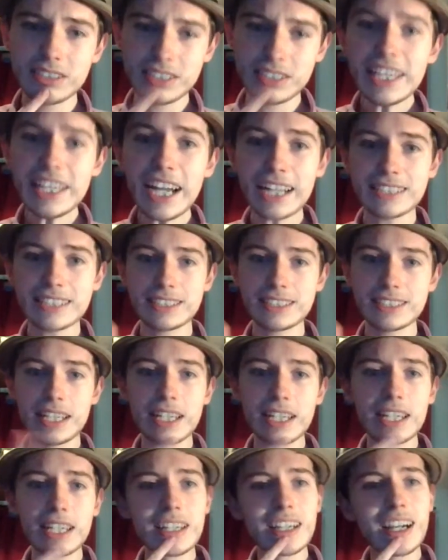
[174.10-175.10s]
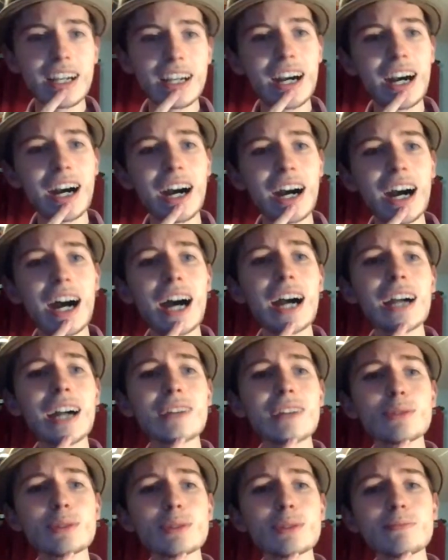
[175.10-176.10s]
Yes.
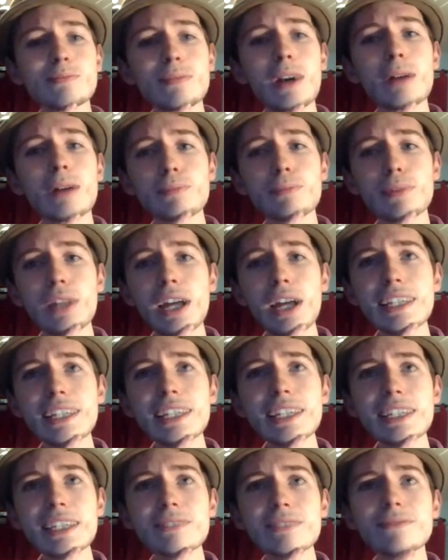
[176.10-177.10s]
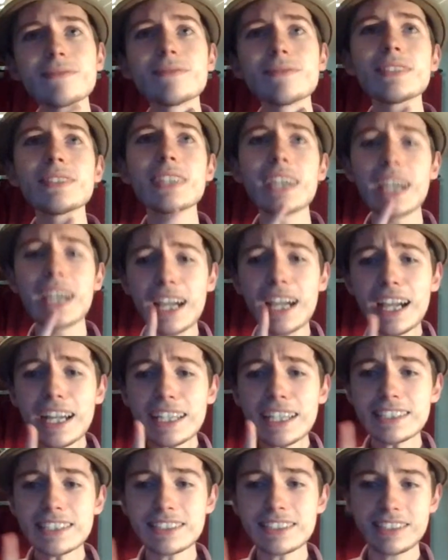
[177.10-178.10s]
I'm planning
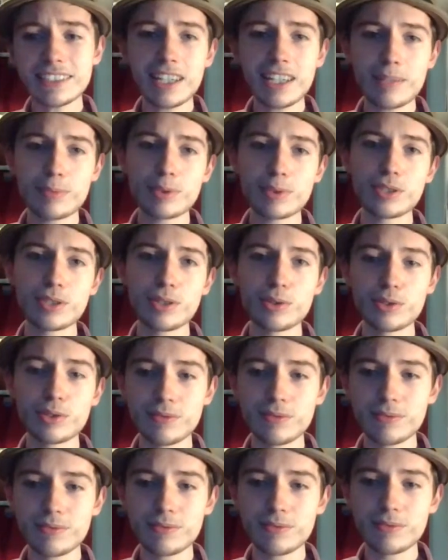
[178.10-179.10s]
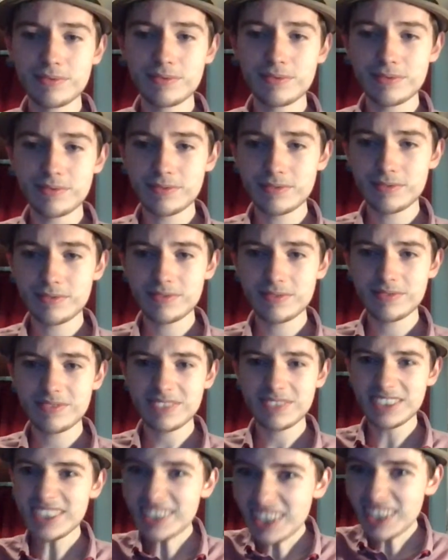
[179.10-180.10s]
8 episodes.
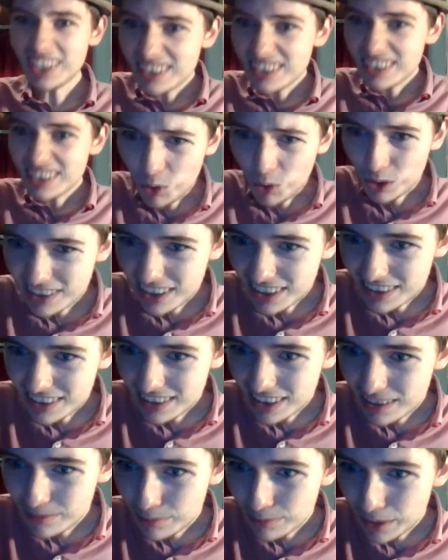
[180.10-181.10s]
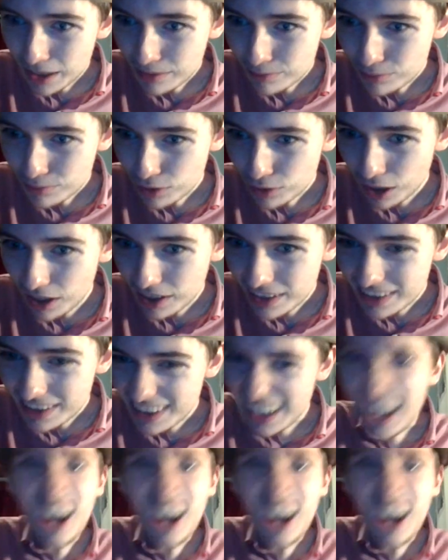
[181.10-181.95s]
What did I say, Ben Brian?